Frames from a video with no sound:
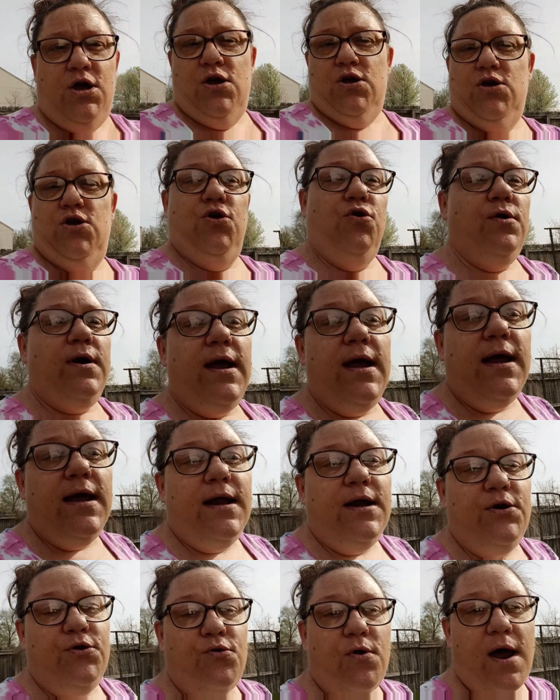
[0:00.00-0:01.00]
you
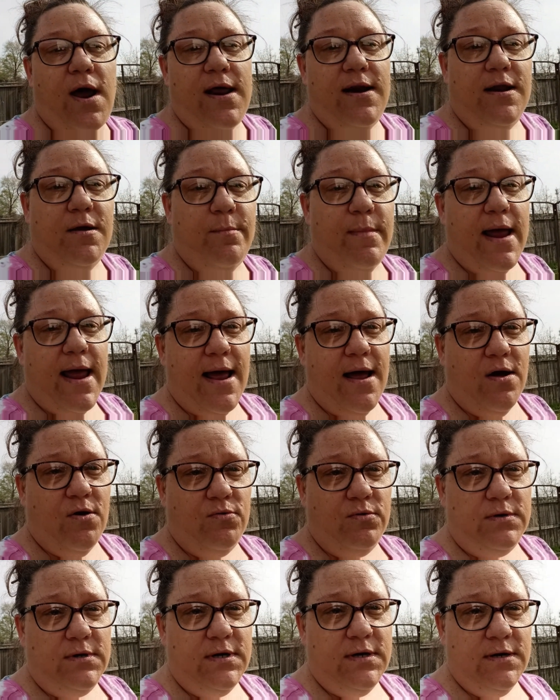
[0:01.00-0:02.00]
can dry them
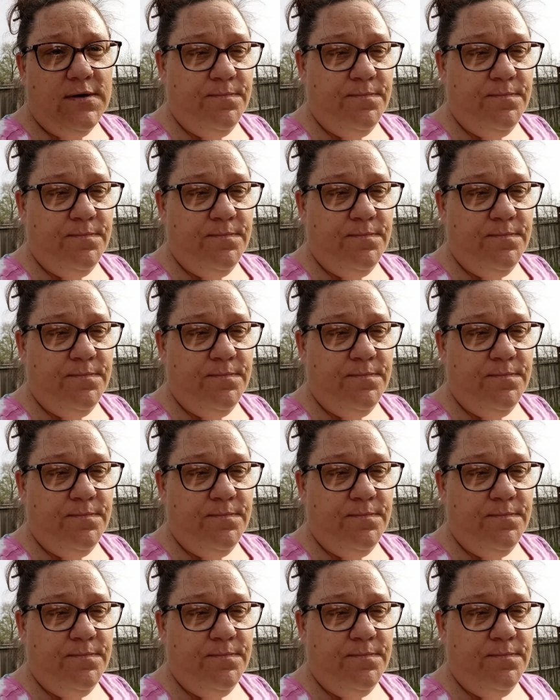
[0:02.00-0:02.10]
out